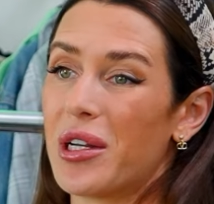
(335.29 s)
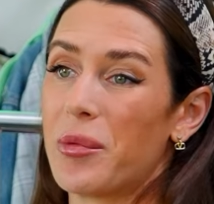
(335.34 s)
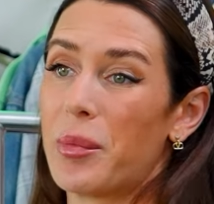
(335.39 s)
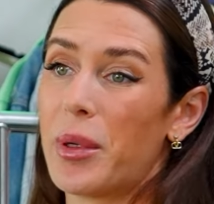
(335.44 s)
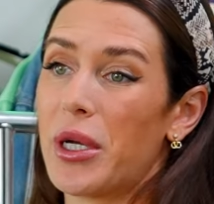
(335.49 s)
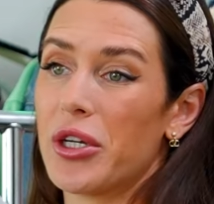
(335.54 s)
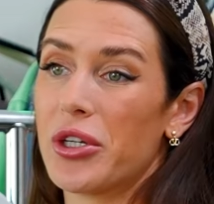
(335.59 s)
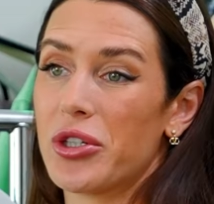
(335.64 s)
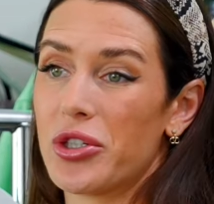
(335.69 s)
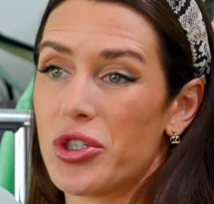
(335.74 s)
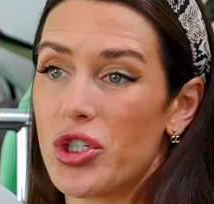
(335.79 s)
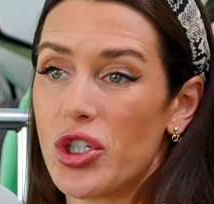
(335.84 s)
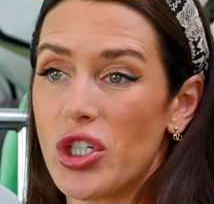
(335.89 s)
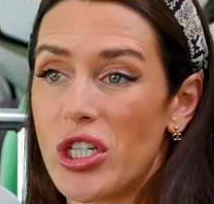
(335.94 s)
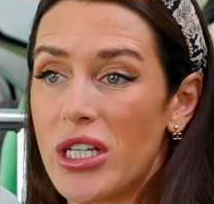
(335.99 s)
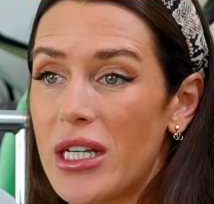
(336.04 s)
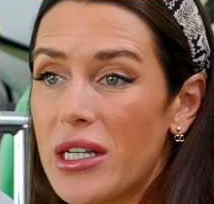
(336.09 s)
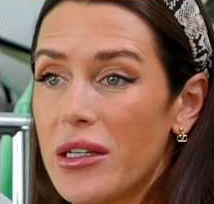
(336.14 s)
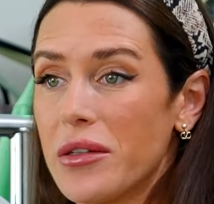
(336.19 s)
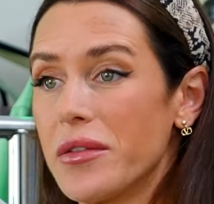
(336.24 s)
and a pair of
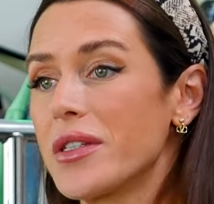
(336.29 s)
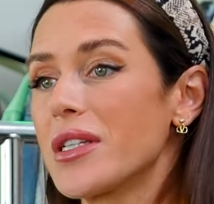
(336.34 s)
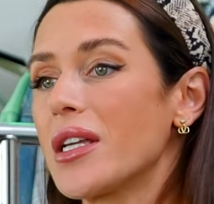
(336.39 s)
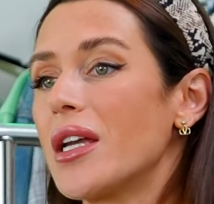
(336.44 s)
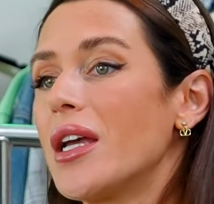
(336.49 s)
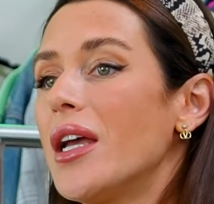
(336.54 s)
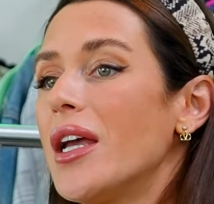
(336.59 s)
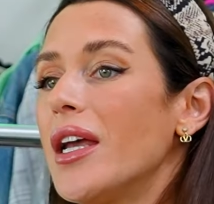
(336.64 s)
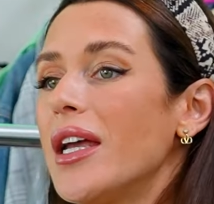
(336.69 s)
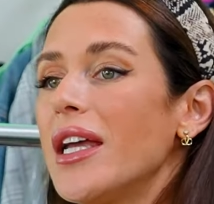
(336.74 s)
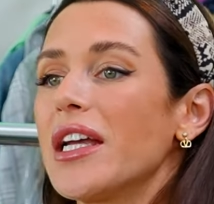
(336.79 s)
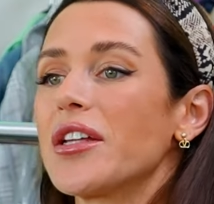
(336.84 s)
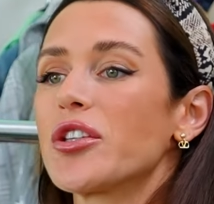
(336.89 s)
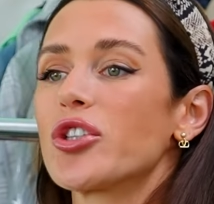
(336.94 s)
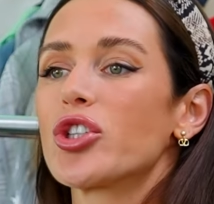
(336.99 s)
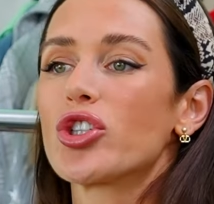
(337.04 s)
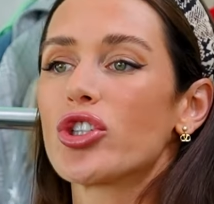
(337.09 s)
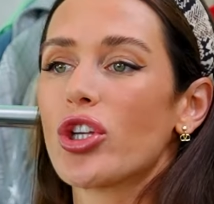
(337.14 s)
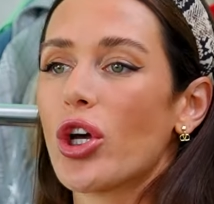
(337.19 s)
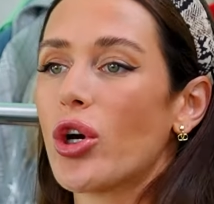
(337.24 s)
jeans.
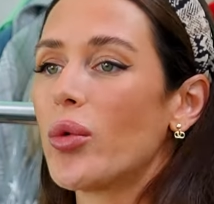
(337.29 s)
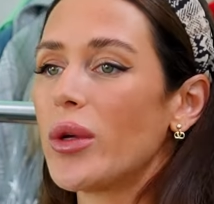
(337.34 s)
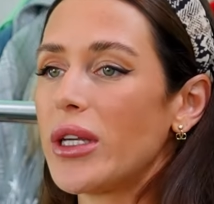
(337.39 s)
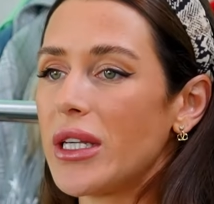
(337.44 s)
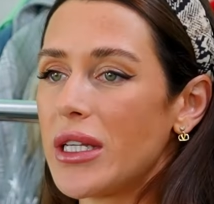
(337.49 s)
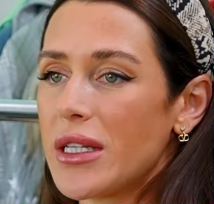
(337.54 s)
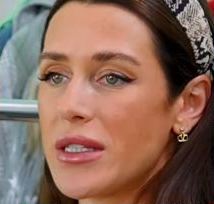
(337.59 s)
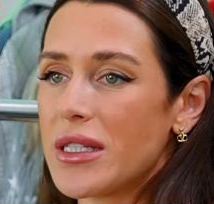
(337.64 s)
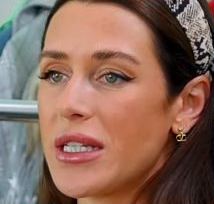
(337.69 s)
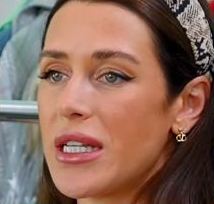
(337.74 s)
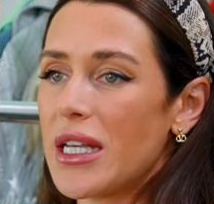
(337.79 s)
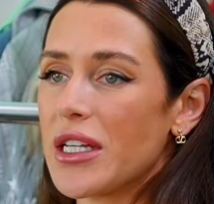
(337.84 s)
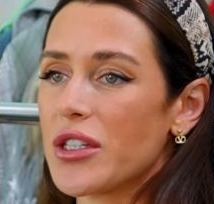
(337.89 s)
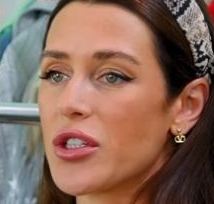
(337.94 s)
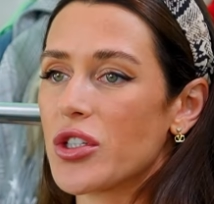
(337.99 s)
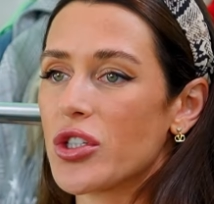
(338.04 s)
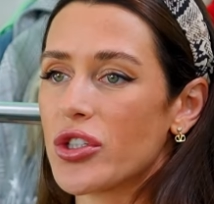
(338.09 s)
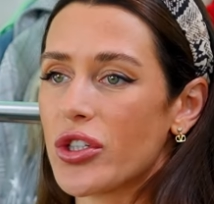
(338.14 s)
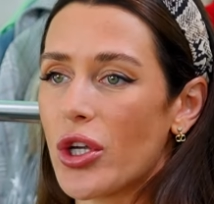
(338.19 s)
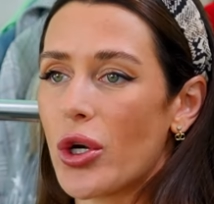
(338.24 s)
It's so easy,
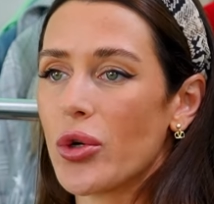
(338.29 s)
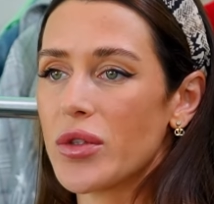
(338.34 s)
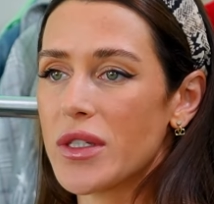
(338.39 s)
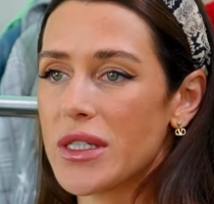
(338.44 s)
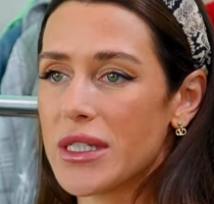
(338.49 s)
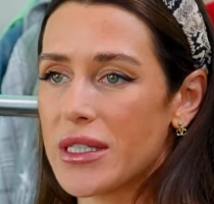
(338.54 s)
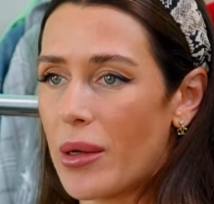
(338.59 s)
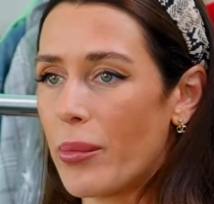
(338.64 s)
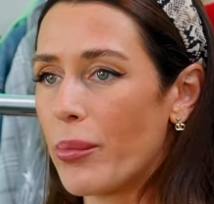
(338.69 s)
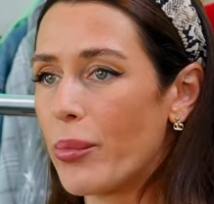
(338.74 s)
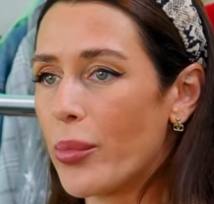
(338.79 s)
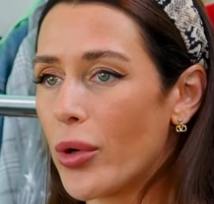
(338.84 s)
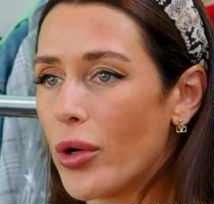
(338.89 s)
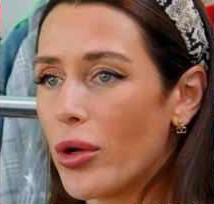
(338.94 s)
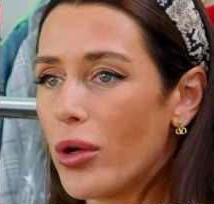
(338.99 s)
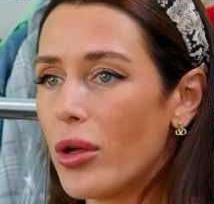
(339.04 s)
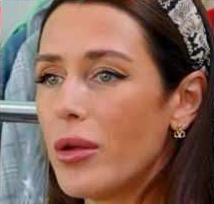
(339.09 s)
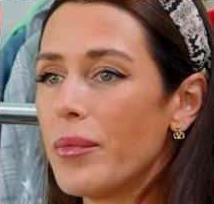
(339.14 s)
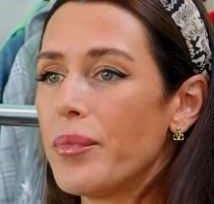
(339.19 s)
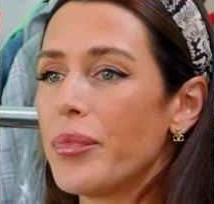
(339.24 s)
it's so
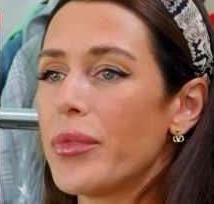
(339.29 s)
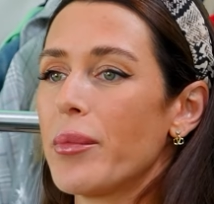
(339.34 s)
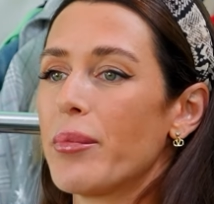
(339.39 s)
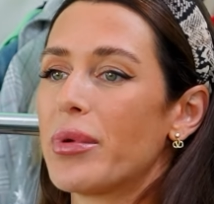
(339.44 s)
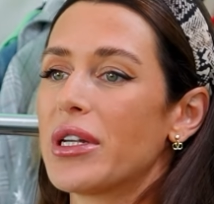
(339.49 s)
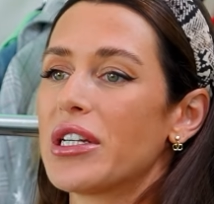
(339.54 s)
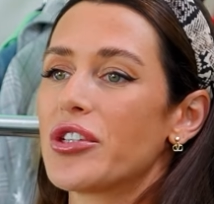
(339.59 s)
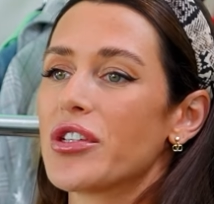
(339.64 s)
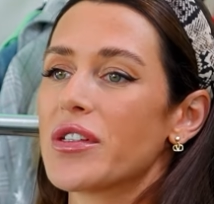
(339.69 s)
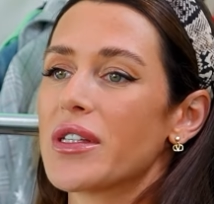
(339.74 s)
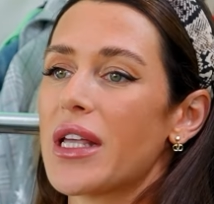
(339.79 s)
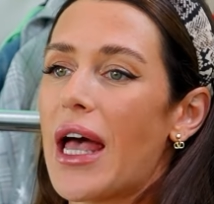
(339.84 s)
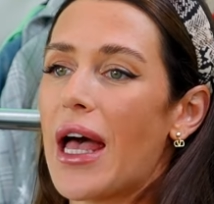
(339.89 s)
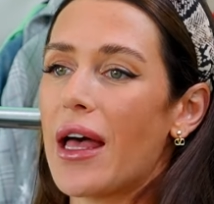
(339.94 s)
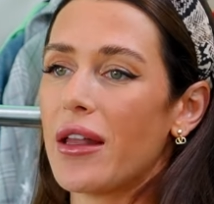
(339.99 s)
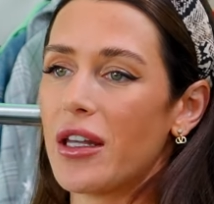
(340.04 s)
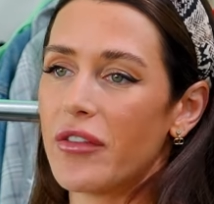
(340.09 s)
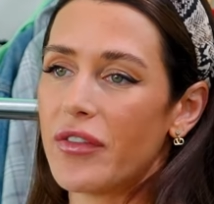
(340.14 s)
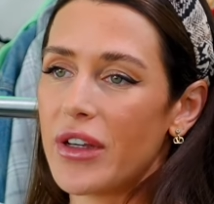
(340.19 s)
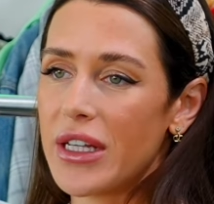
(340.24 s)
simple, but it just
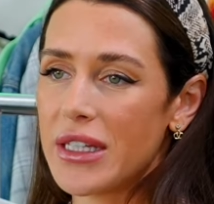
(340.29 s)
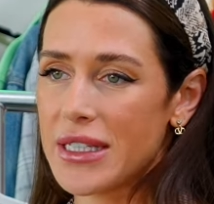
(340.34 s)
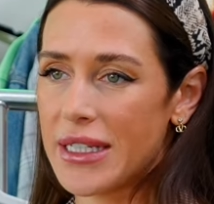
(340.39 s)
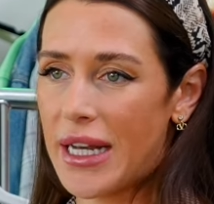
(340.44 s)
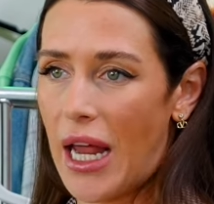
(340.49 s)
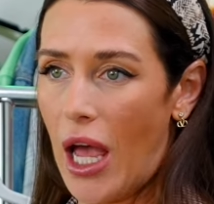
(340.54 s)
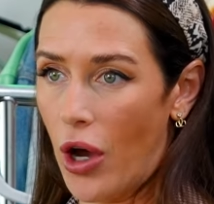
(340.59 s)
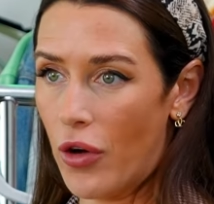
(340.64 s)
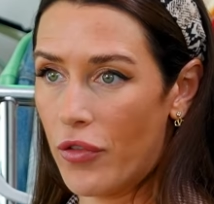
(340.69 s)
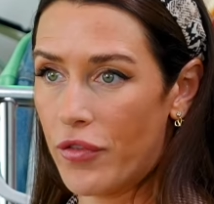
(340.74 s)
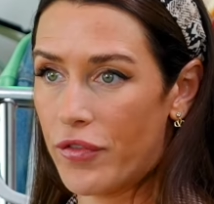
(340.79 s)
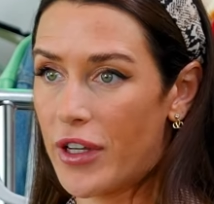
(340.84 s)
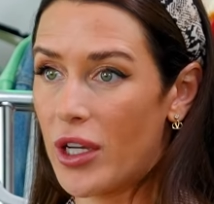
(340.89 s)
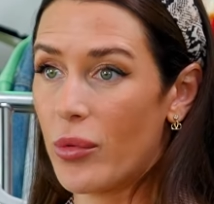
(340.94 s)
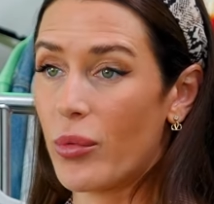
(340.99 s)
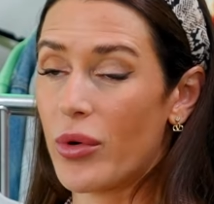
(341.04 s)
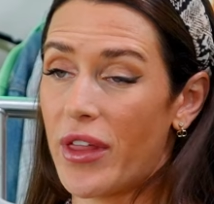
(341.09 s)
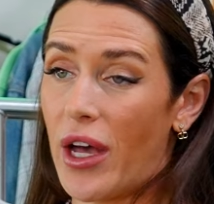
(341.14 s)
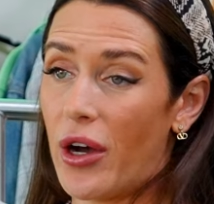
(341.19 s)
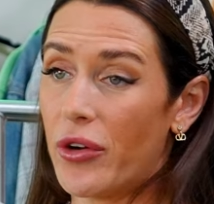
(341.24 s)
elevates an
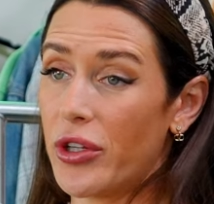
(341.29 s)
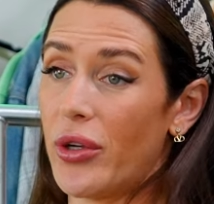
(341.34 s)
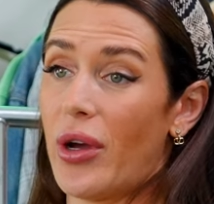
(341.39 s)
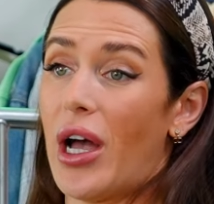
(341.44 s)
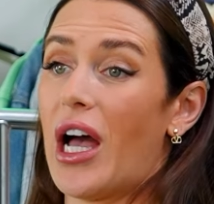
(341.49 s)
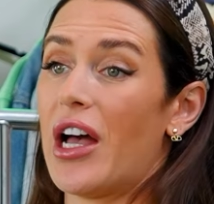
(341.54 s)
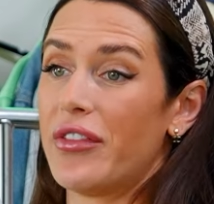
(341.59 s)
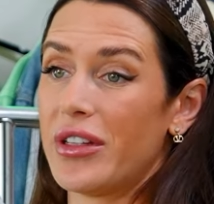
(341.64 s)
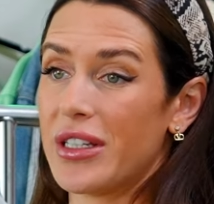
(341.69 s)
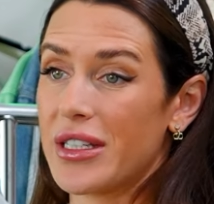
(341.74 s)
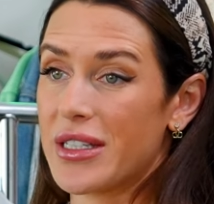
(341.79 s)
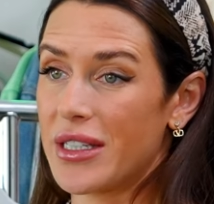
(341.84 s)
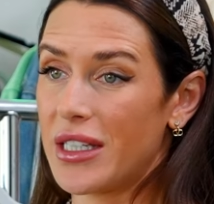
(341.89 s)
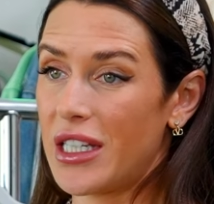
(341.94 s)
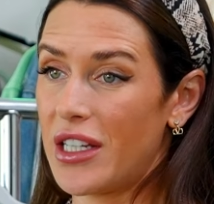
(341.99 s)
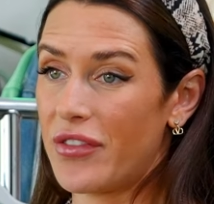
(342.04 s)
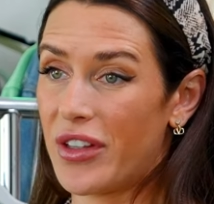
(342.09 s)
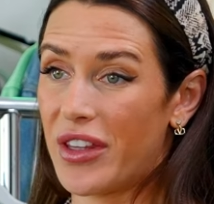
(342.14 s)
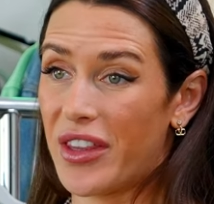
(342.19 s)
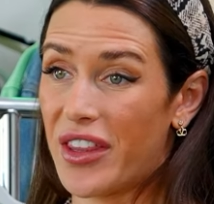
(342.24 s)
outfit without you having to
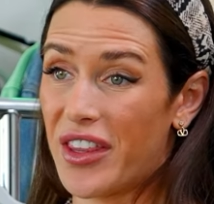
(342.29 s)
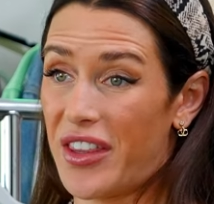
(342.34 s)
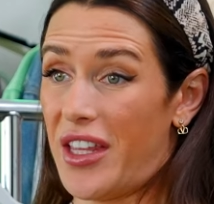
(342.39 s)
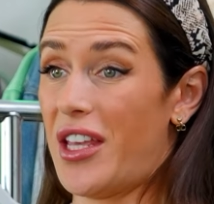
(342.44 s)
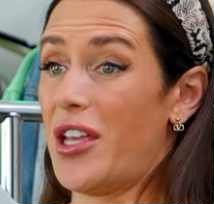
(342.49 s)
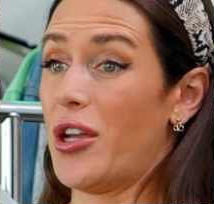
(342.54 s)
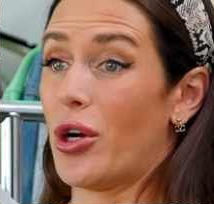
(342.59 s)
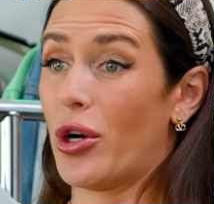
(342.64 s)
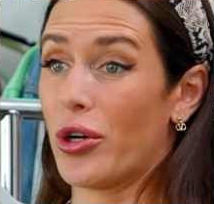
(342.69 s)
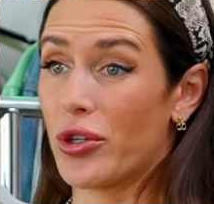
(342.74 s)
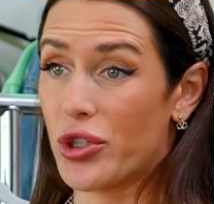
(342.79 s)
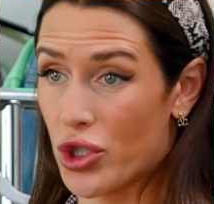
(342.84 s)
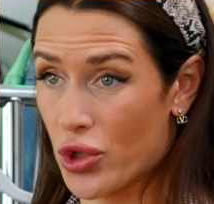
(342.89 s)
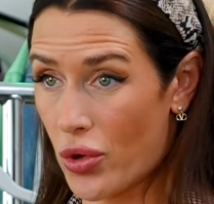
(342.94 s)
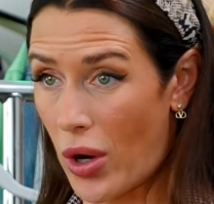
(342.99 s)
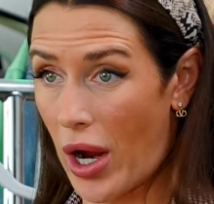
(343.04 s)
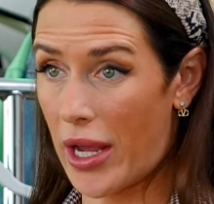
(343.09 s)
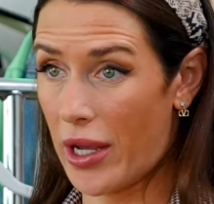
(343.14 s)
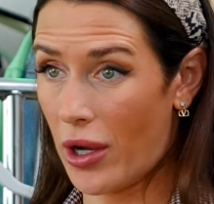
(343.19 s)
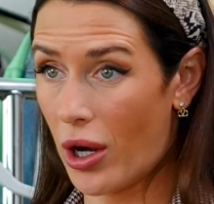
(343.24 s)
even think or
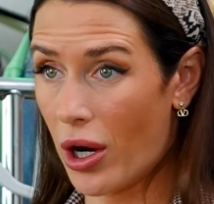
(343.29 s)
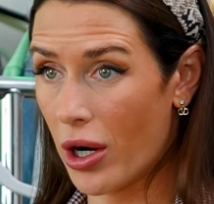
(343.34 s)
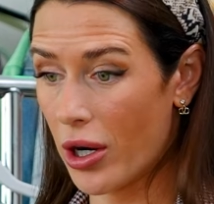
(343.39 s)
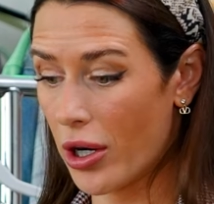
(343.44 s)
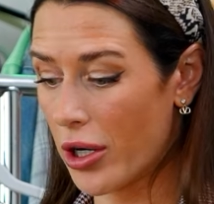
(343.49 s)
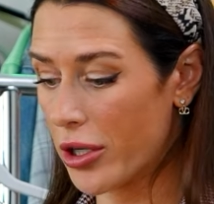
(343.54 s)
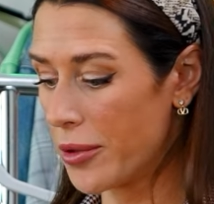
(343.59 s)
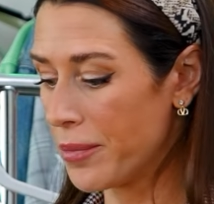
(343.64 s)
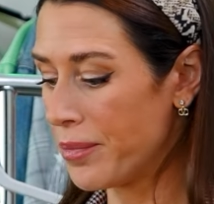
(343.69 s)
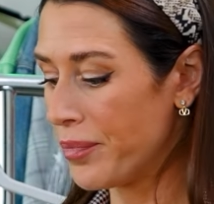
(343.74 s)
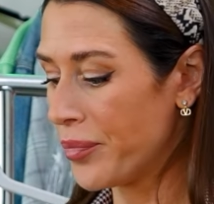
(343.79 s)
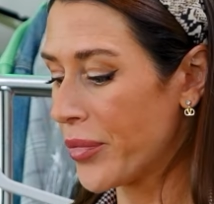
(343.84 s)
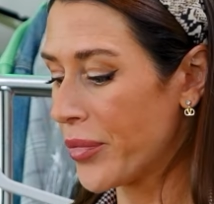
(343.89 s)
try hard.